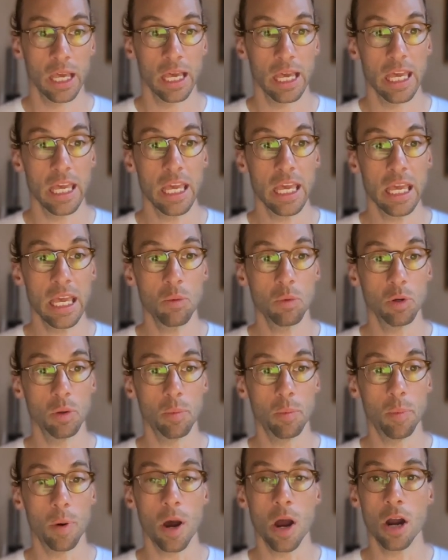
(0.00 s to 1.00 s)
E with a
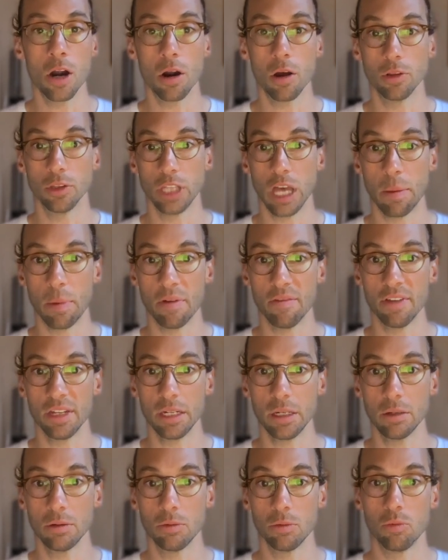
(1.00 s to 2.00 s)
bar on top of it,
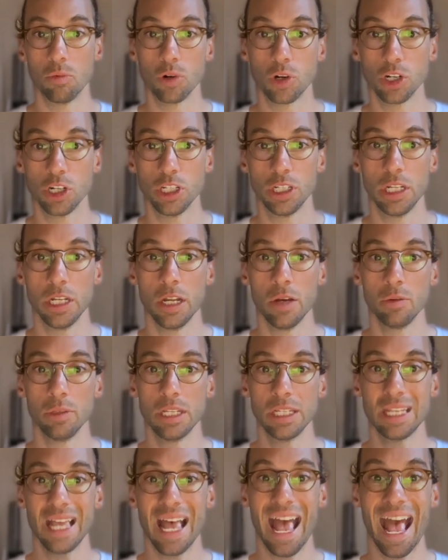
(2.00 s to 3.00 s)
we're going to denote
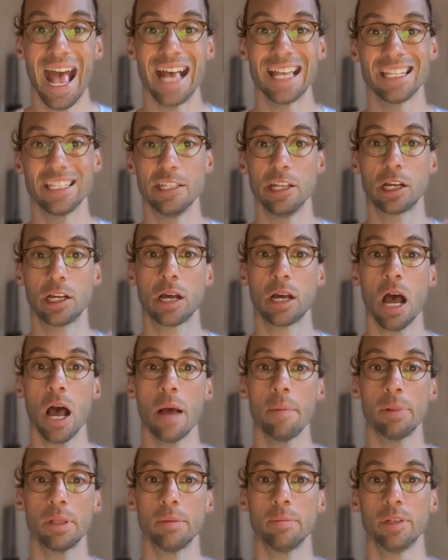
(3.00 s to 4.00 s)
this as the
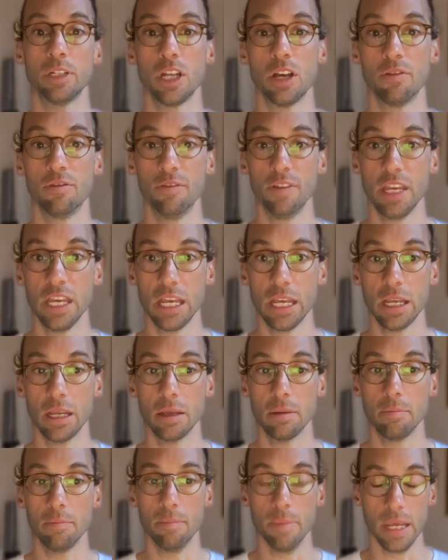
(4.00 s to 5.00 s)
complement of E,
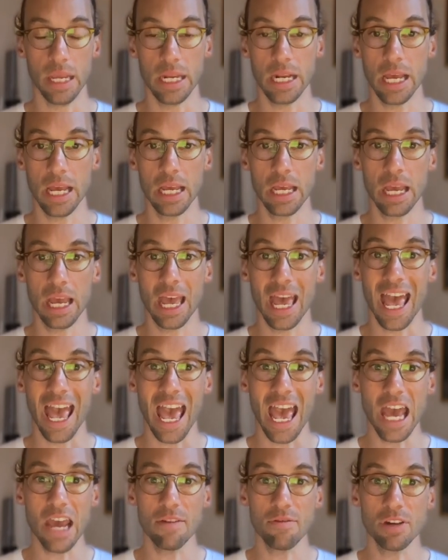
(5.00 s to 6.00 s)
meaning
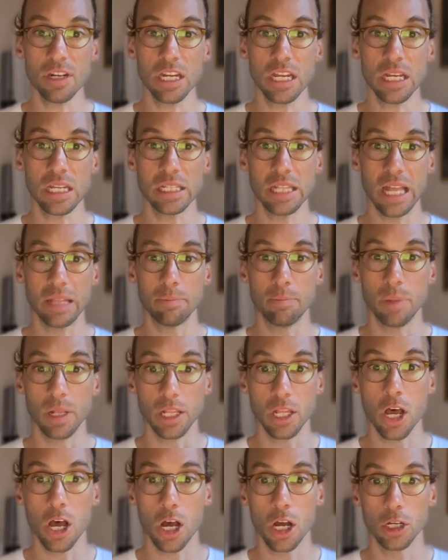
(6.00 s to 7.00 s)
everything that
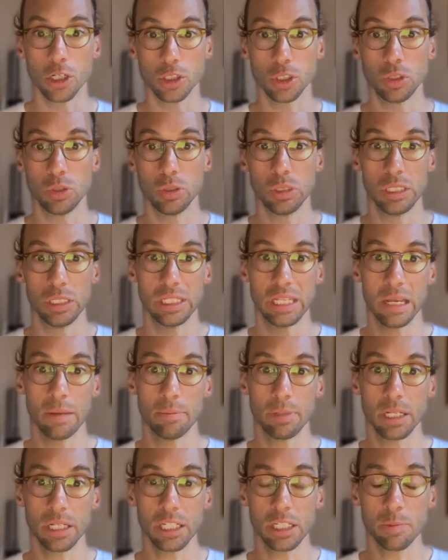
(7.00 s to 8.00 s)
belongs to the
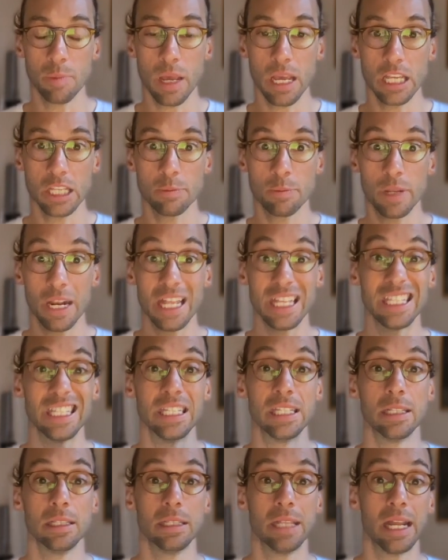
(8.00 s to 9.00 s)
sampling space, but
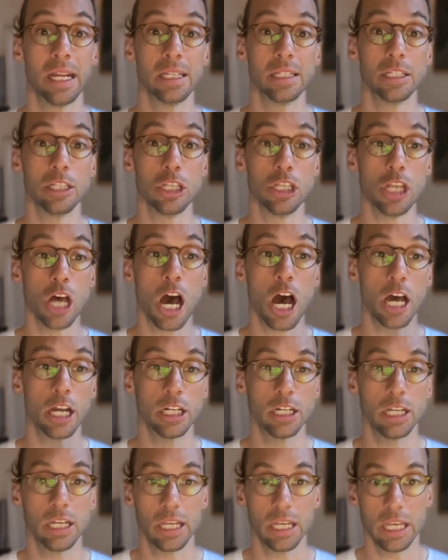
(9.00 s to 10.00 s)
that is not
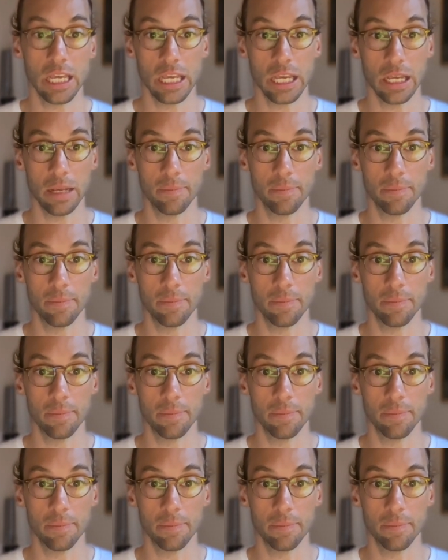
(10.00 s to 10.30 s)
E.